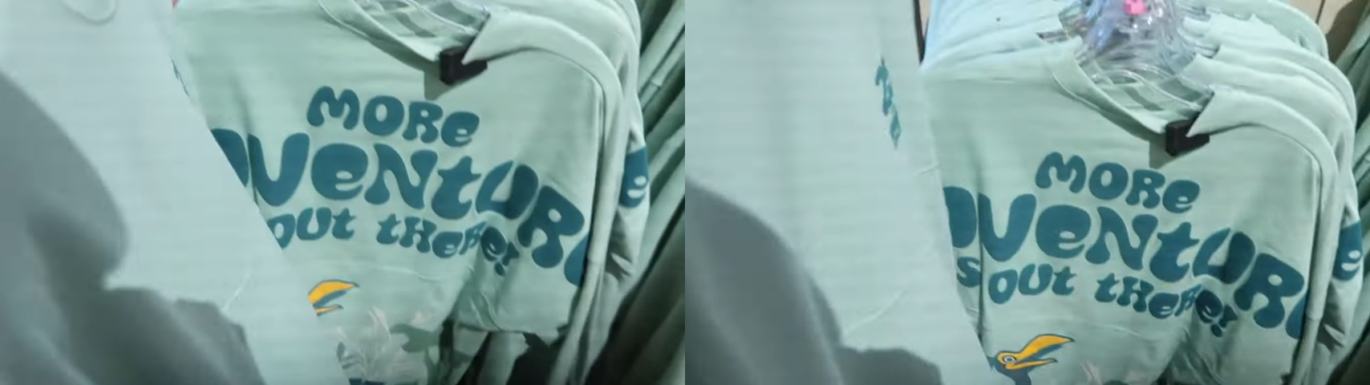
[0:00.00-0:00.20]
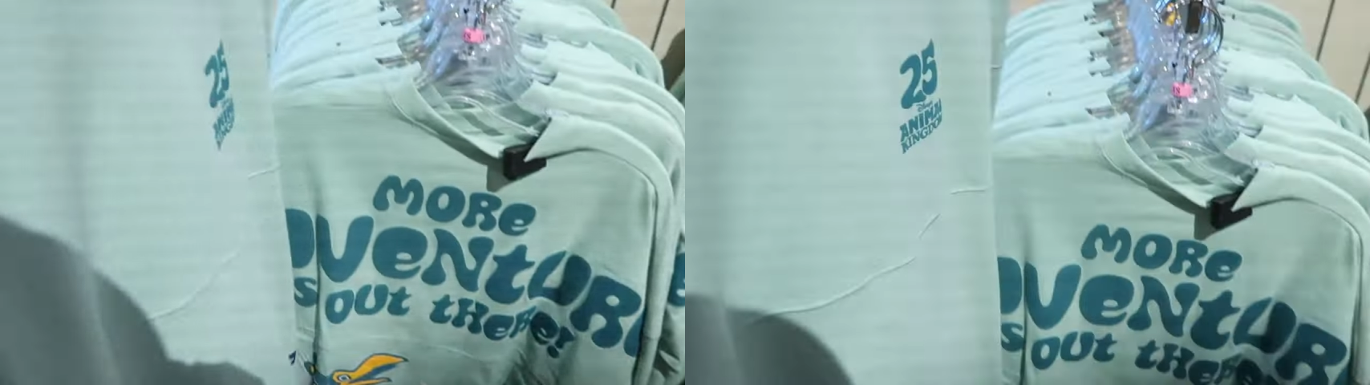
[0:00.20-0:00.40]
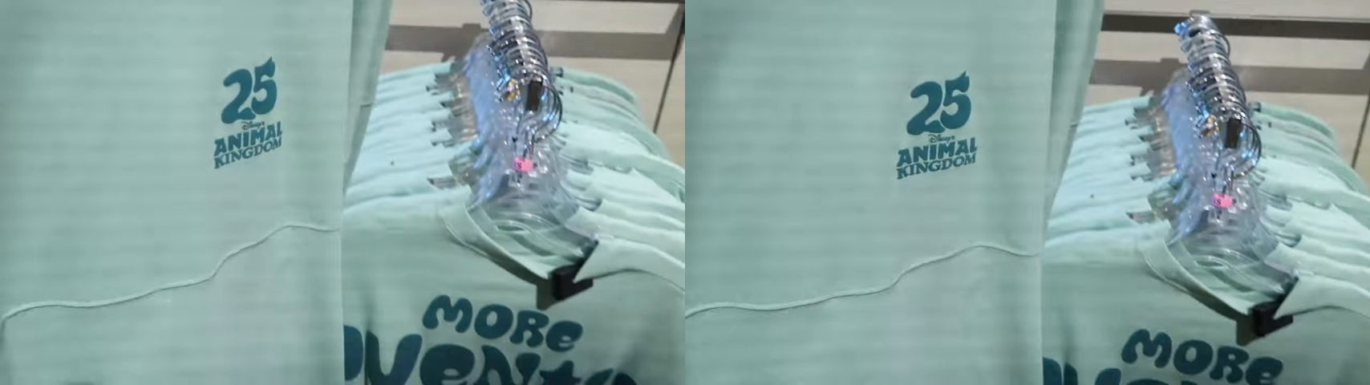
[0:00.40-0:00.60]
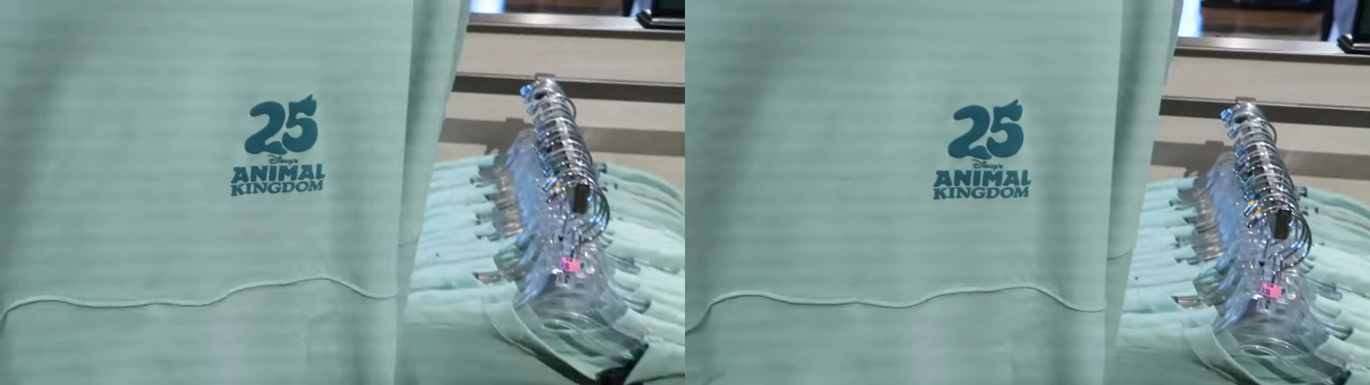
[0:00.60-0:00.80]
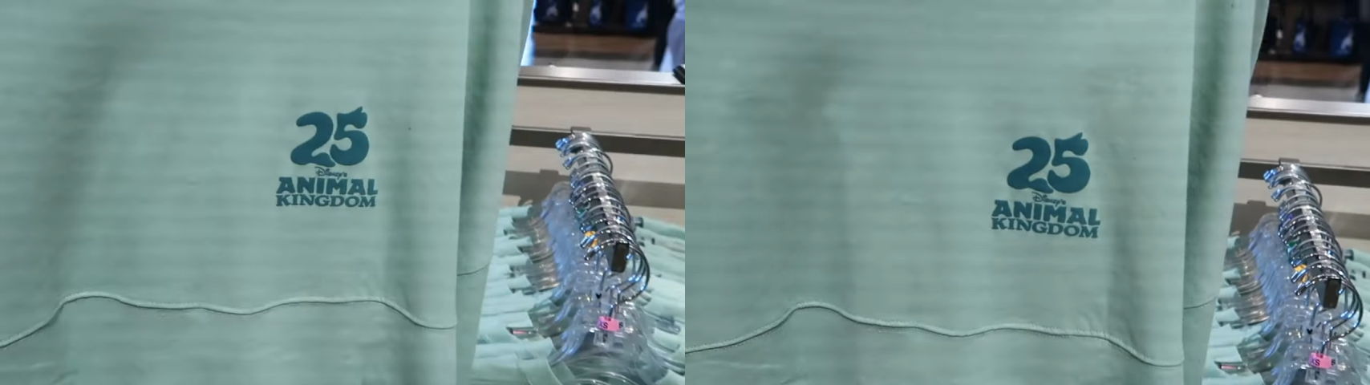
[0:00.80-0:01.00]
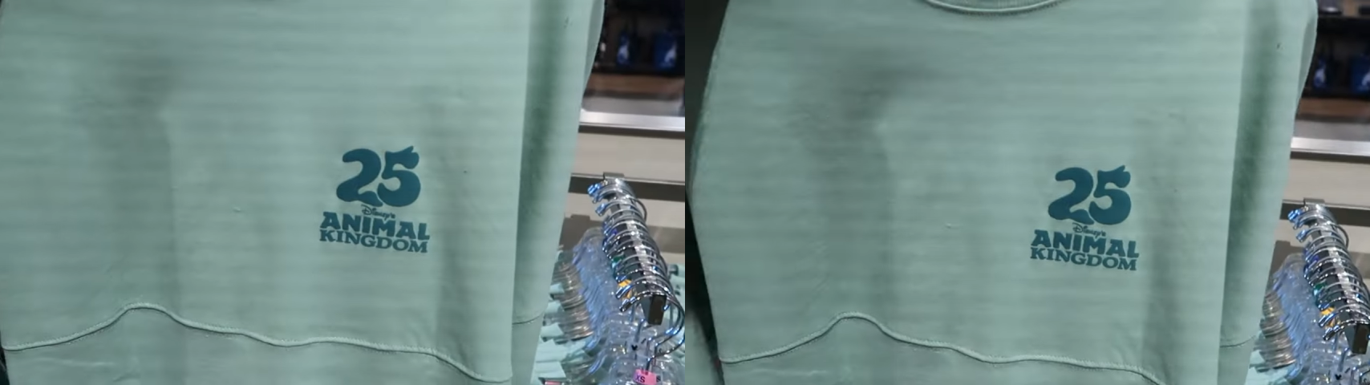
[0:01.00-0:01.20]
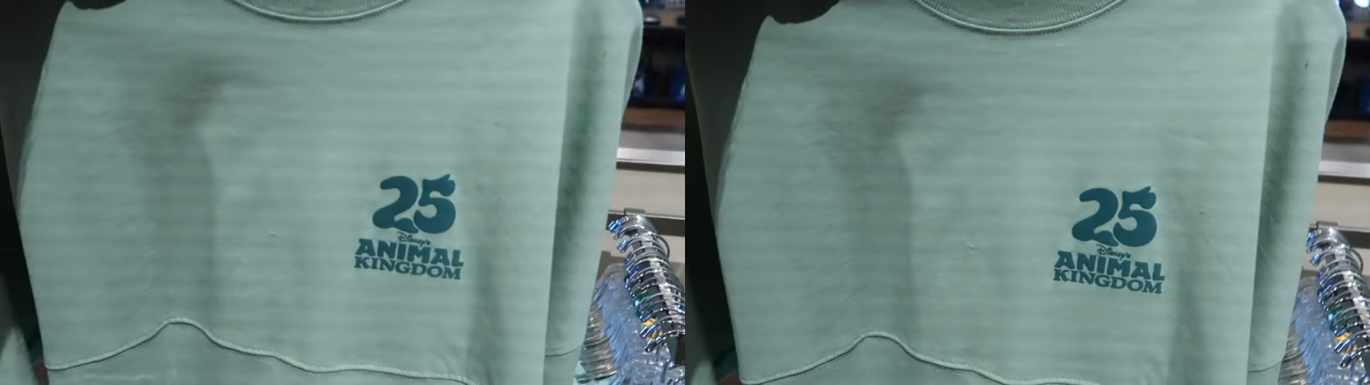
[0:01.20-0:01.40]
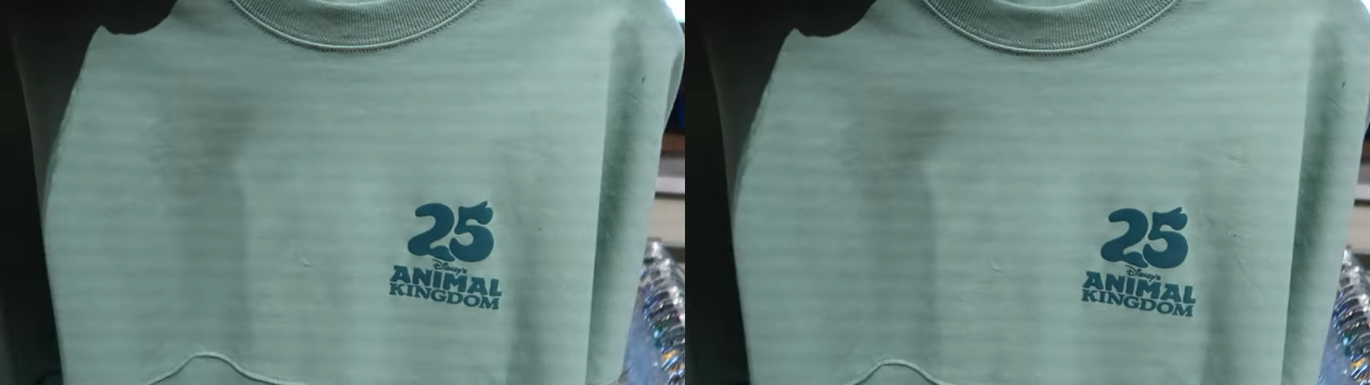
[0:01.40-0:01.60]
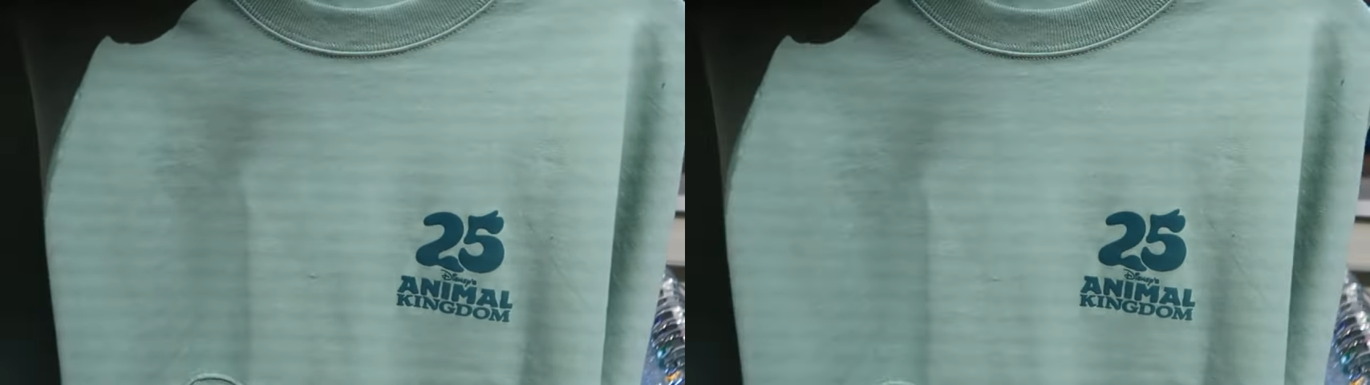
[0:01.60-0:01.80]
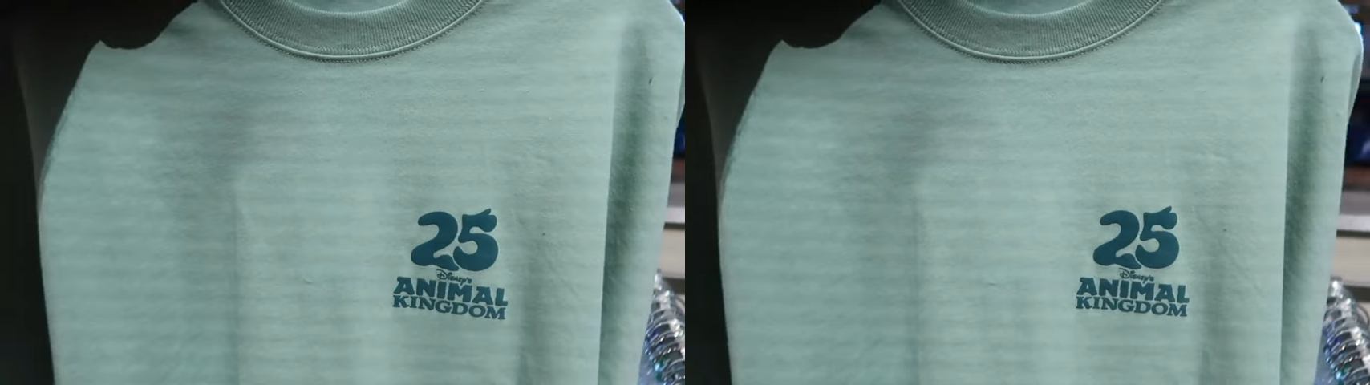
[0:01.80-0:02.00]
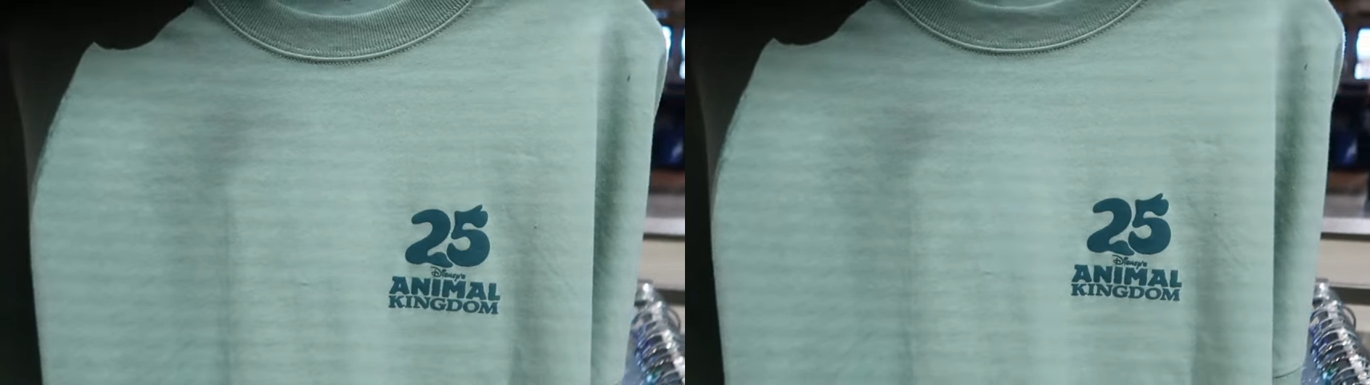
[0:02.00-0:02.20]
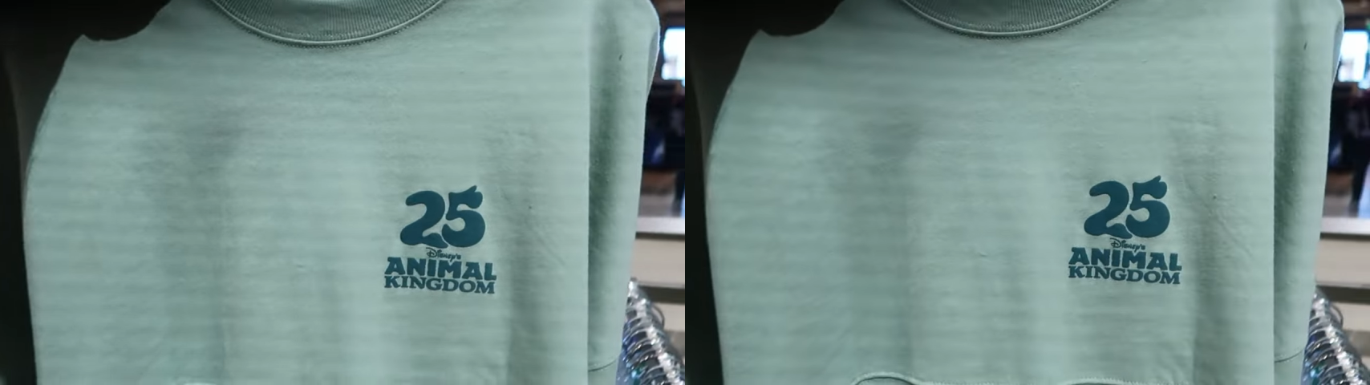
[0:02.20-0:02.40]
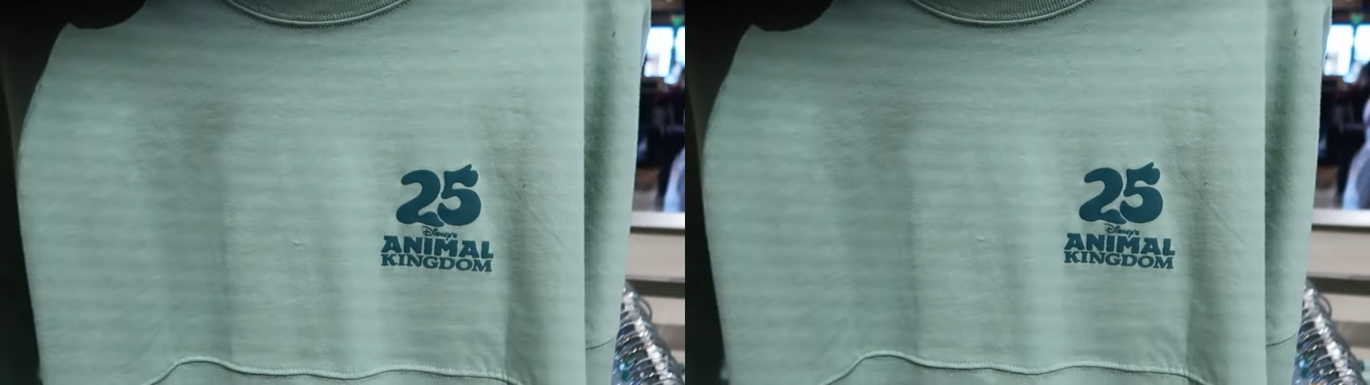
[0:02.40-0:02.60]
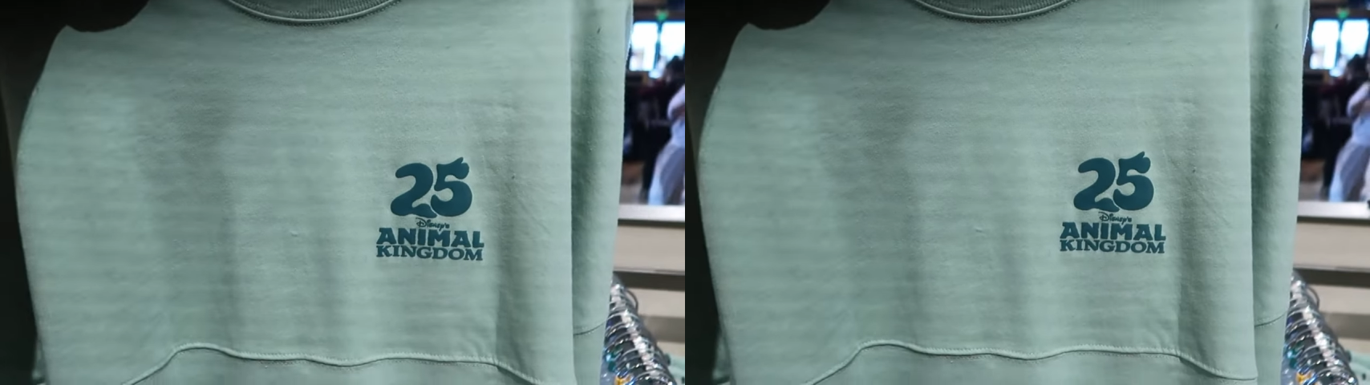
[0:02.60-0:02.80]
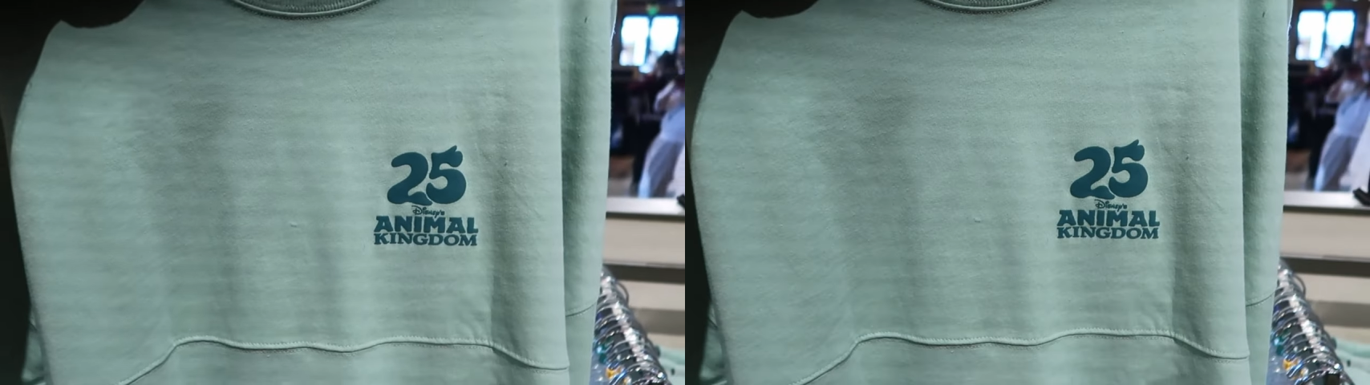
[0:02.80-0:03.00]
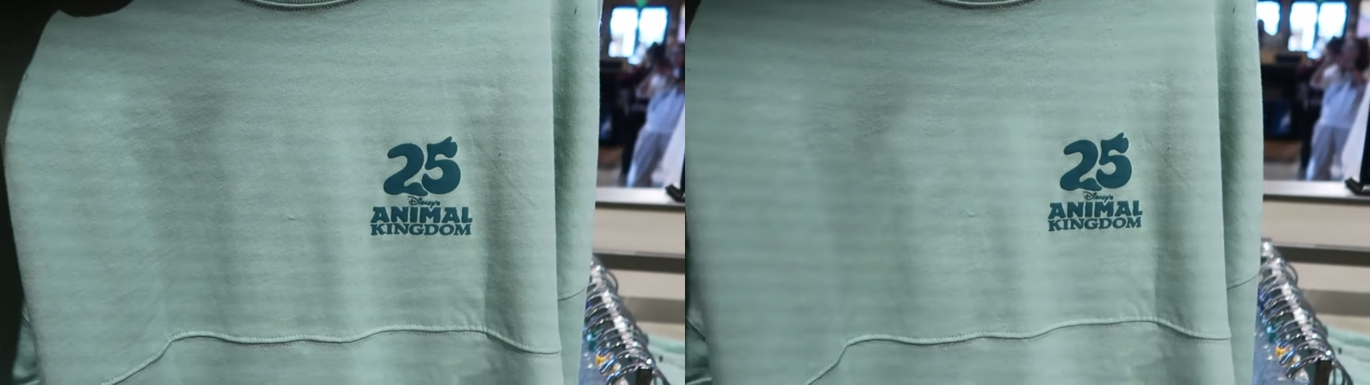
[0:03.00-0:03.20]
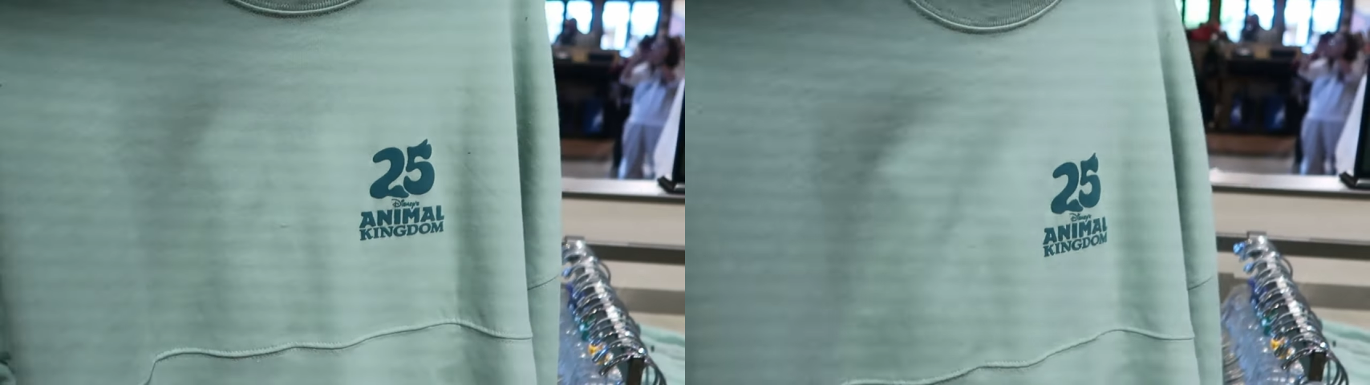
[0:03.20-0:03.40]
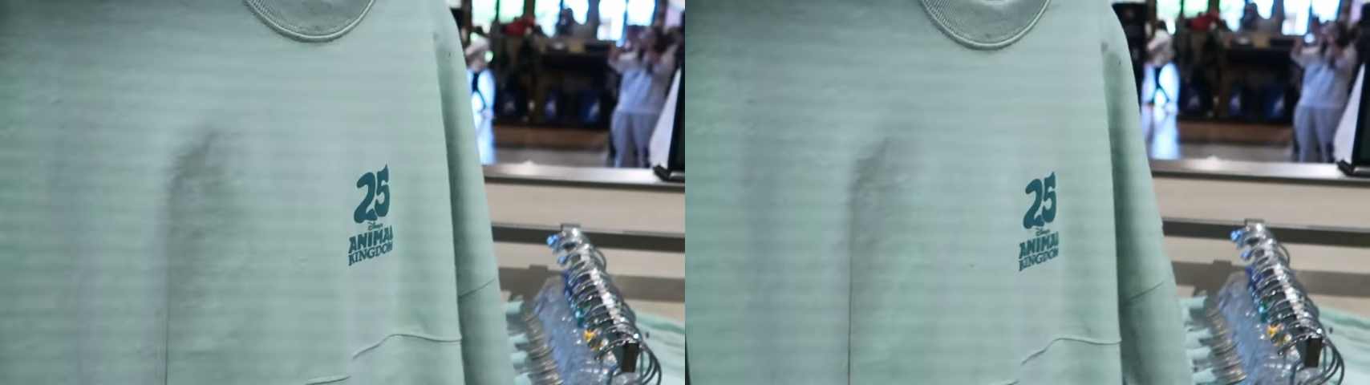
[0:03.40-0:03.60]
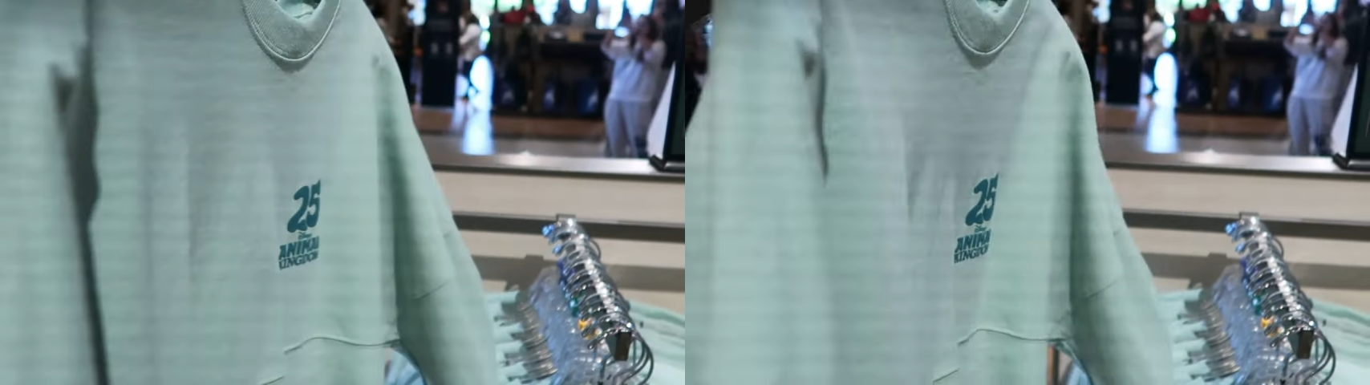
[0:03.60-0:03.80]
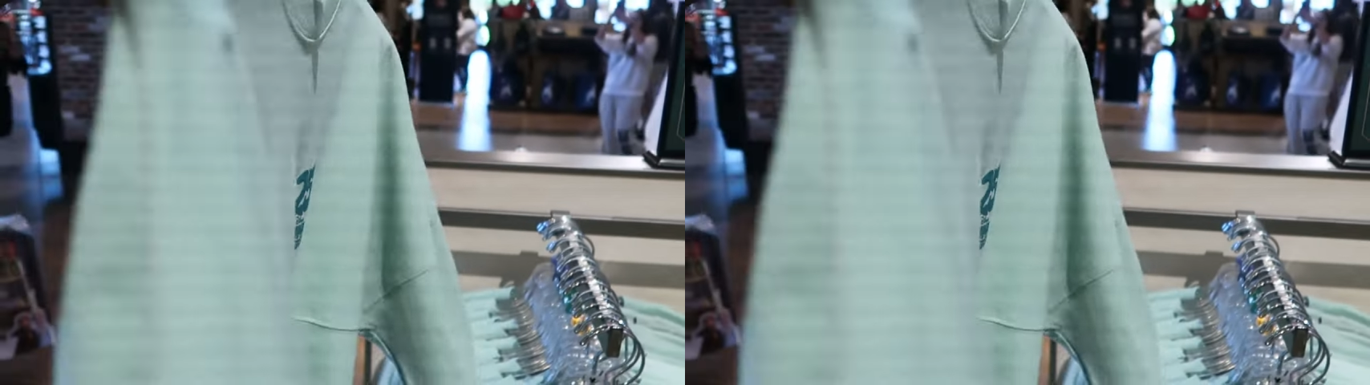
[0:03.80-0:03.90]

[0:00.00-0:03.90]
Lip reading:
No face is visible, so there are no lips to read.